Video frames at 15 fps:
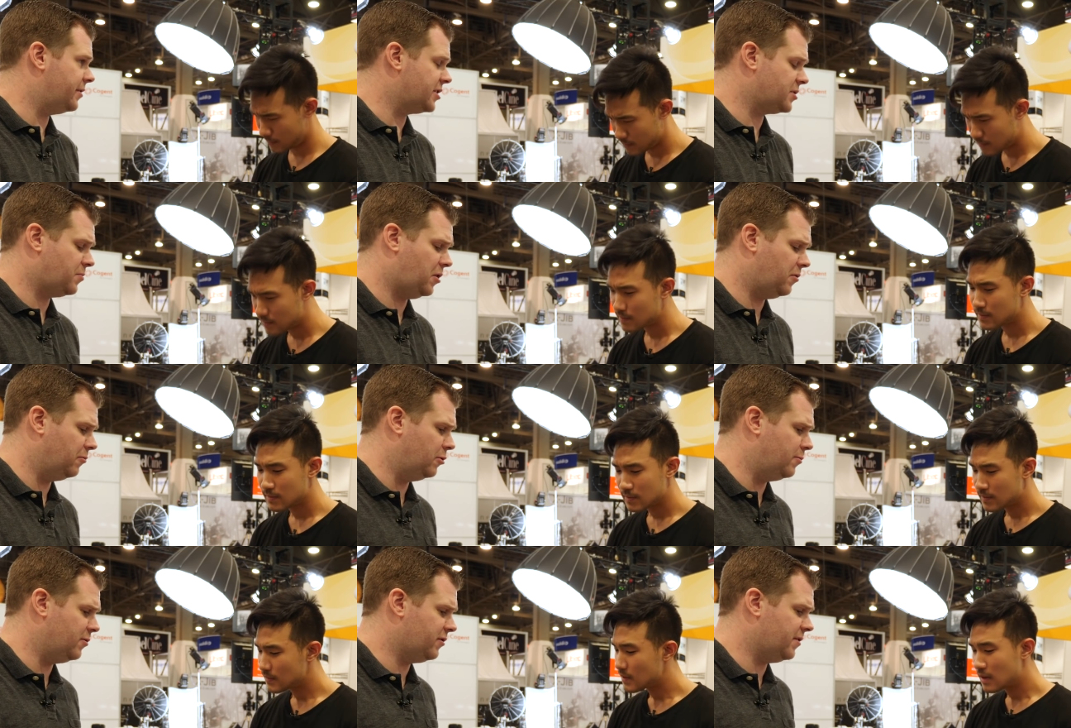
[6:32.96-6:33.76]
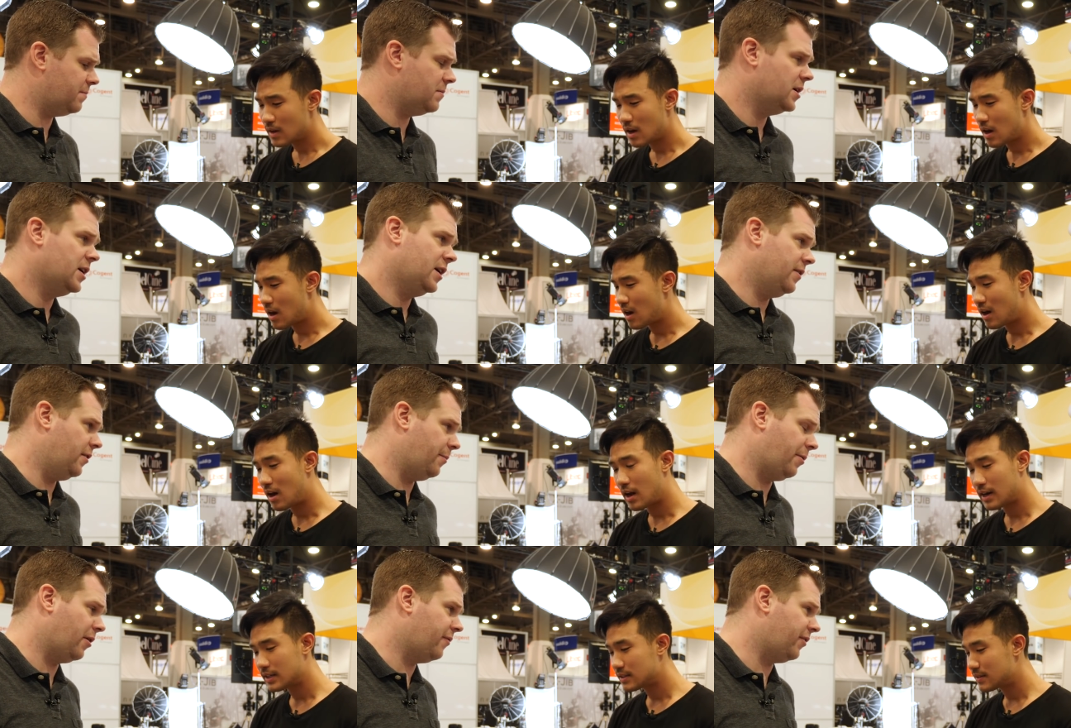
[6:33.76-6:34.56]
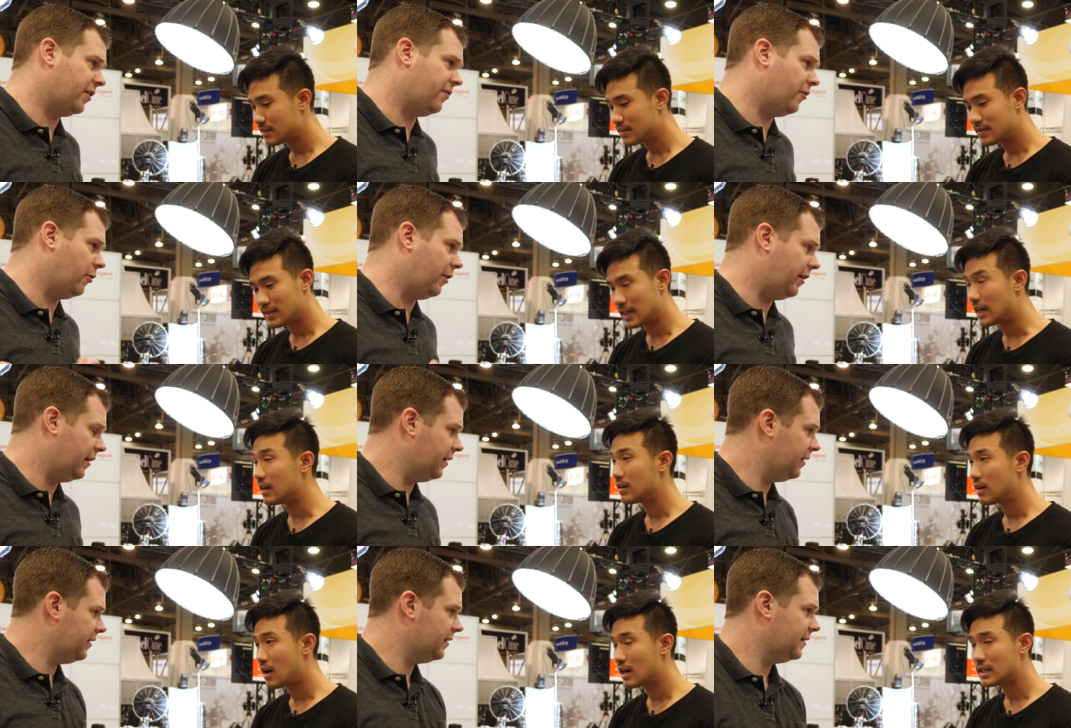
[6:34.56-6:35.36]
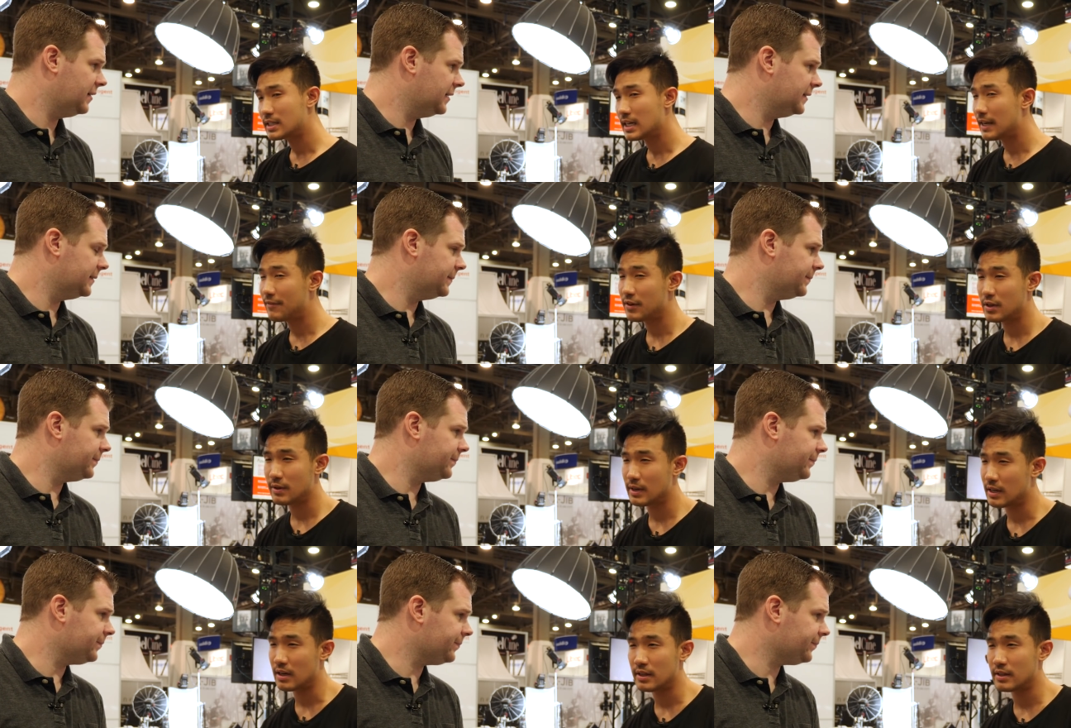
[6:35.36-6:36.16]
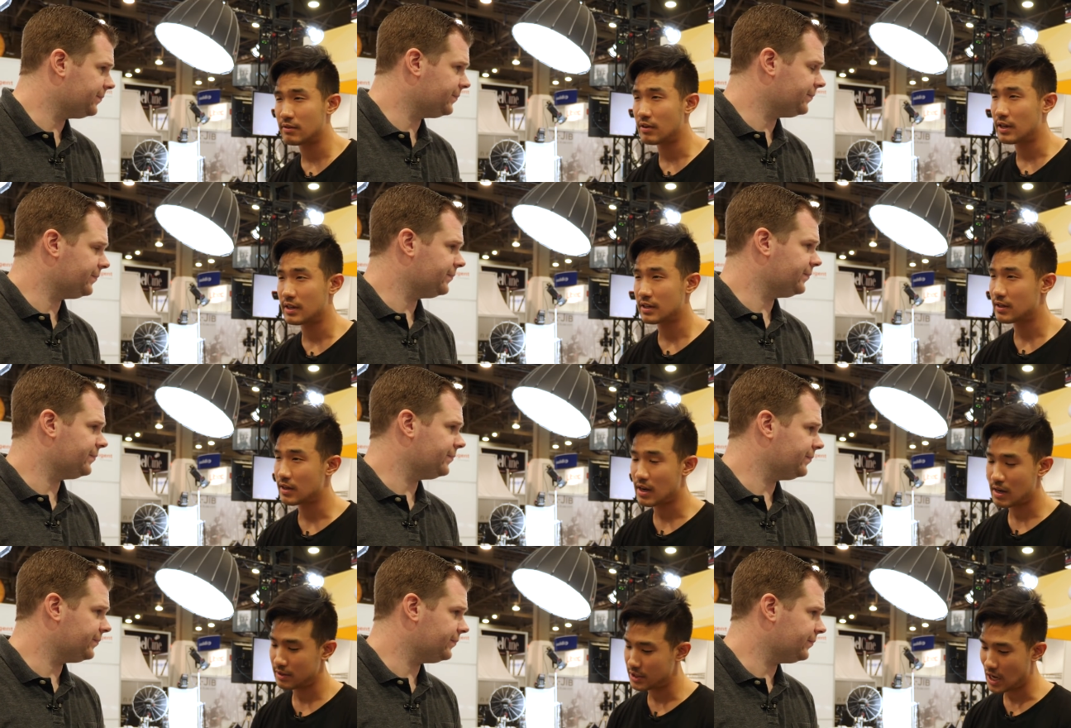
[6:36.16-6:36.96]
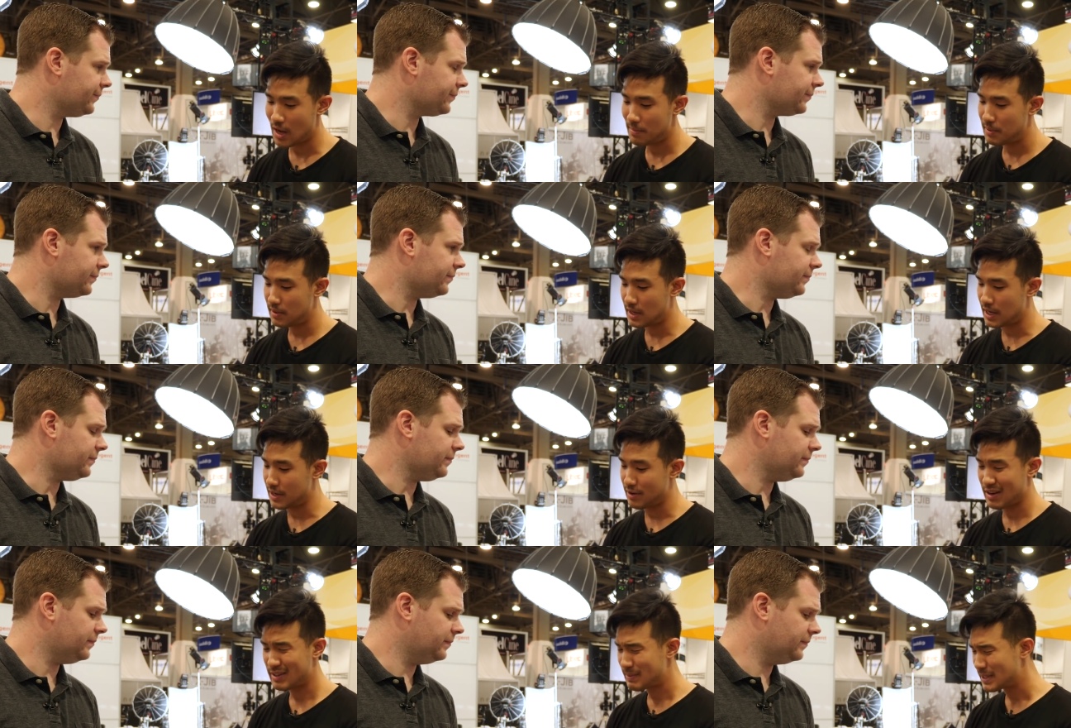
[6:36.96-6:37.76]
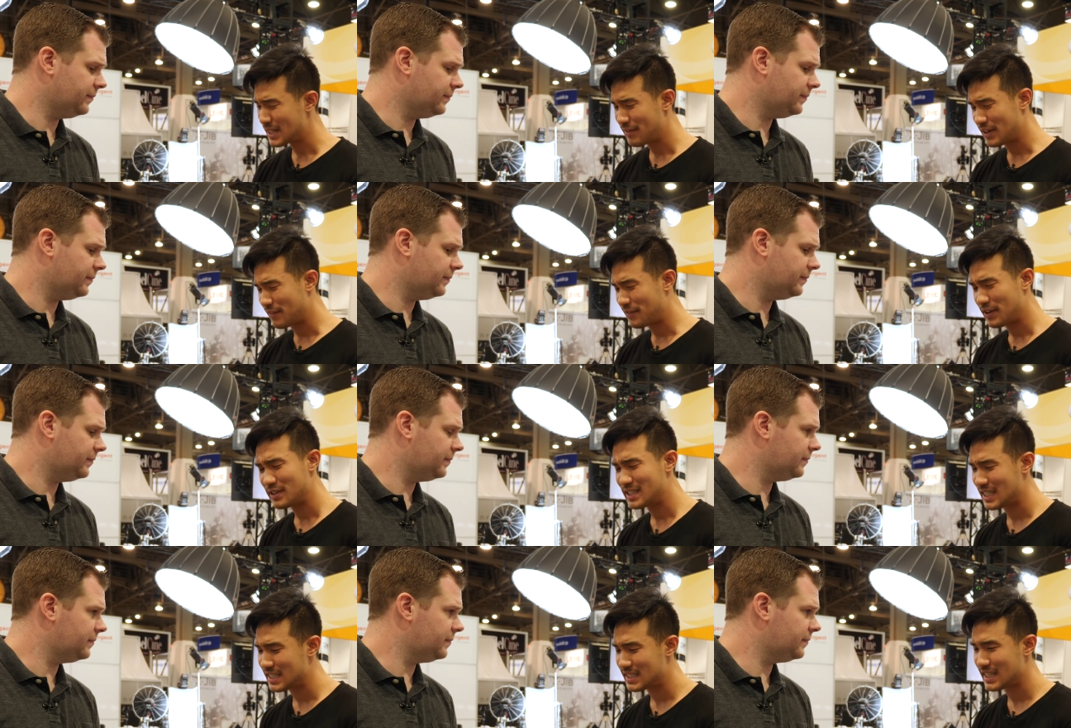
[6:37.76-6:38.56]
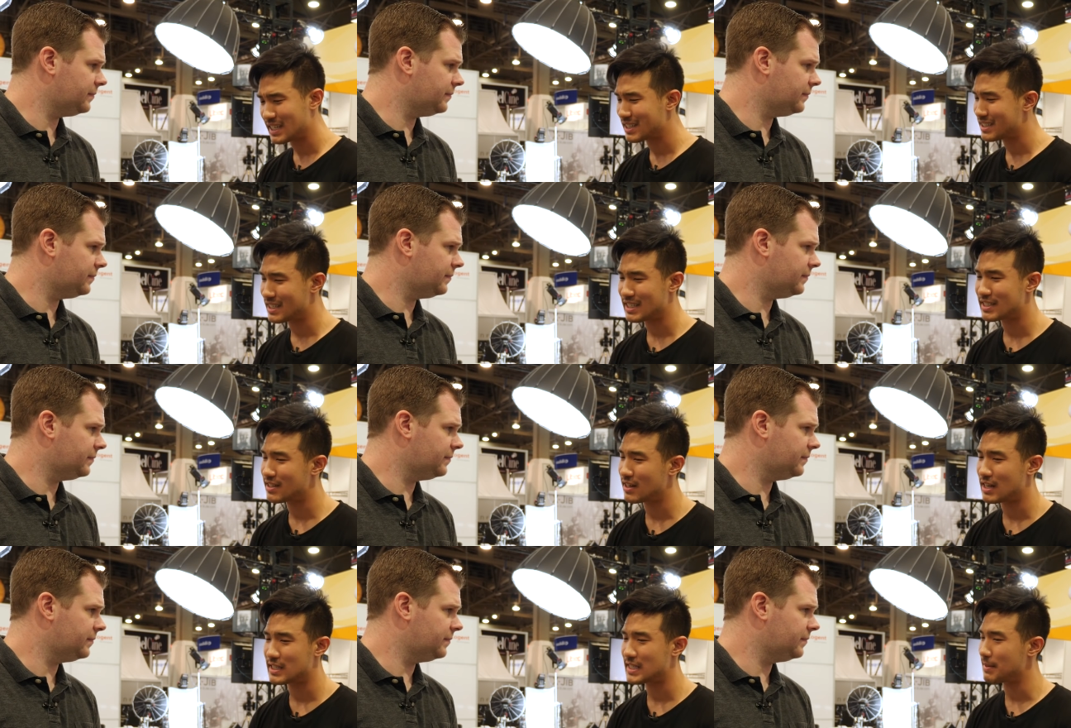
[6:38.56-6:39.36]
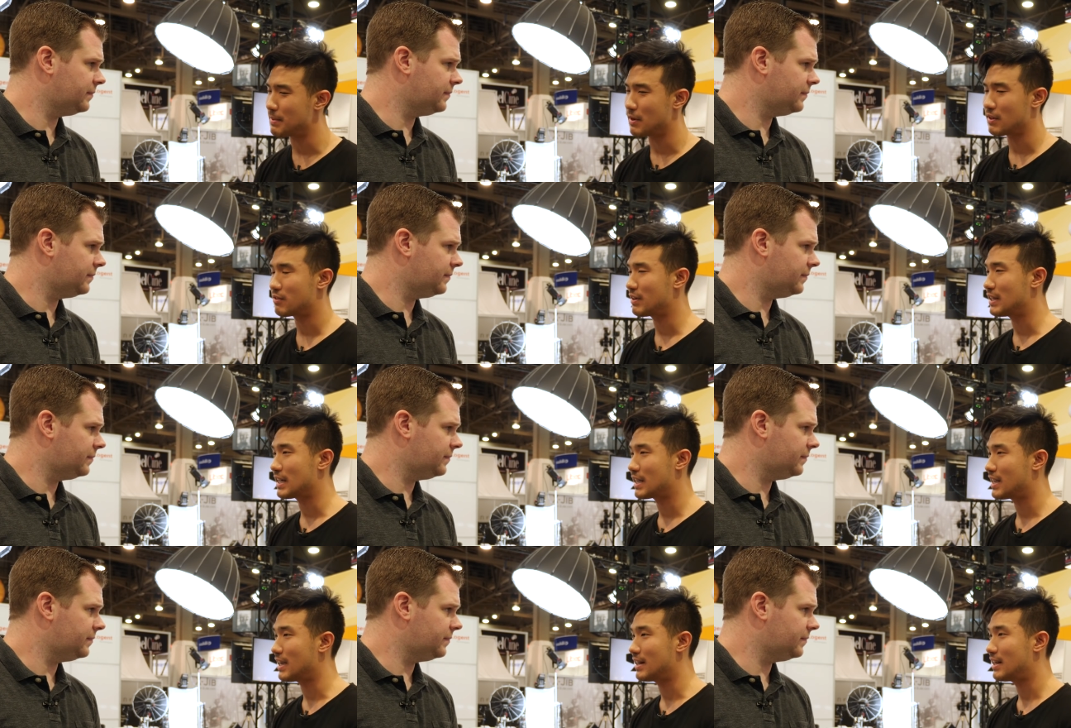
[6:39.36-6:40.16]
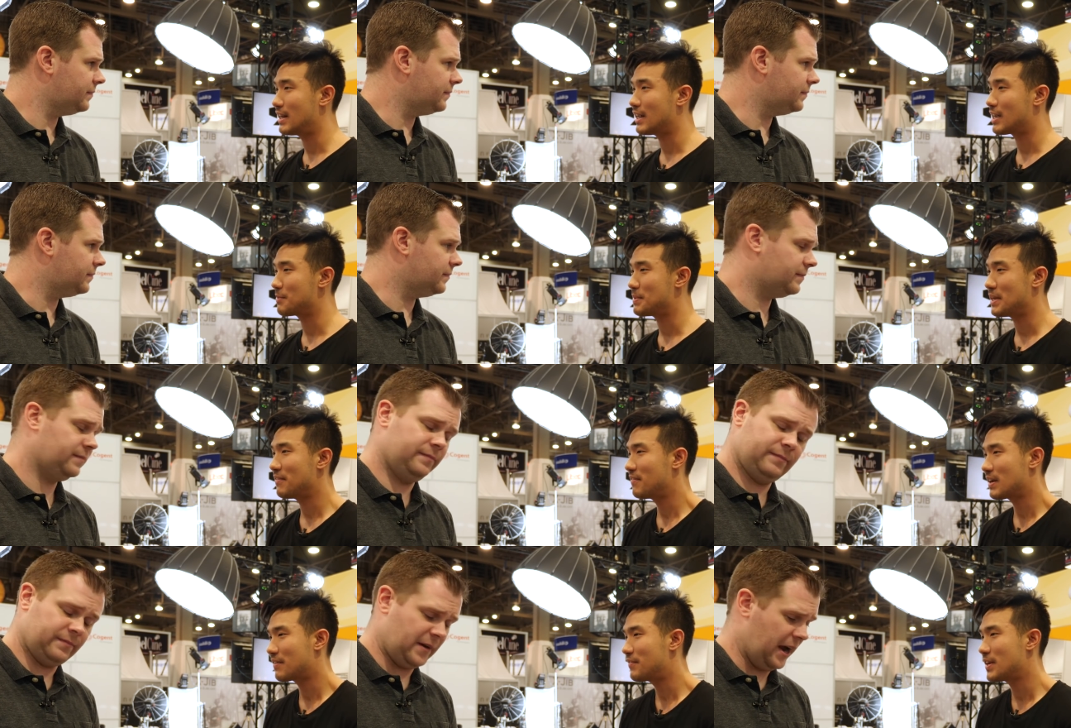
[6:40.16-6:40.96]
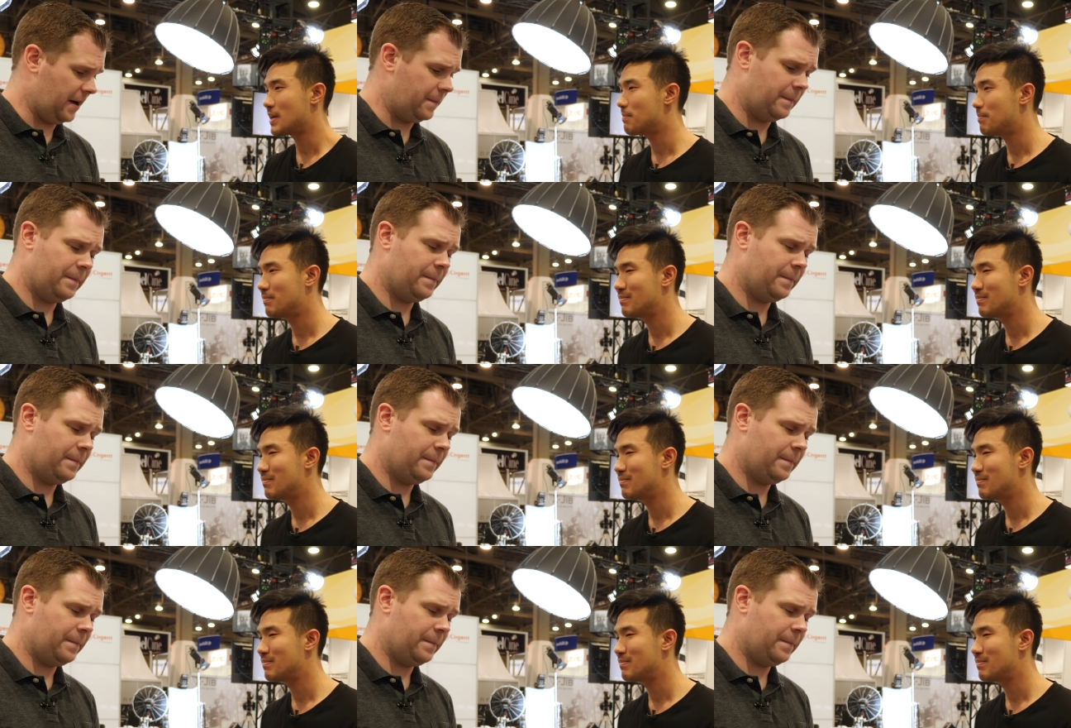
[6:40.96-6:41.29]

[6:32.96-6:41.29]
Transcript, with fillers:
Speaker 1: in a small room with them, they're on perfect for it. Yeah.
Speaker 2: Honestly, if you're doing an on the run job, and you, especially if you diffuse these things, this could honestly be your three light kit, and it could be, it could be yeah.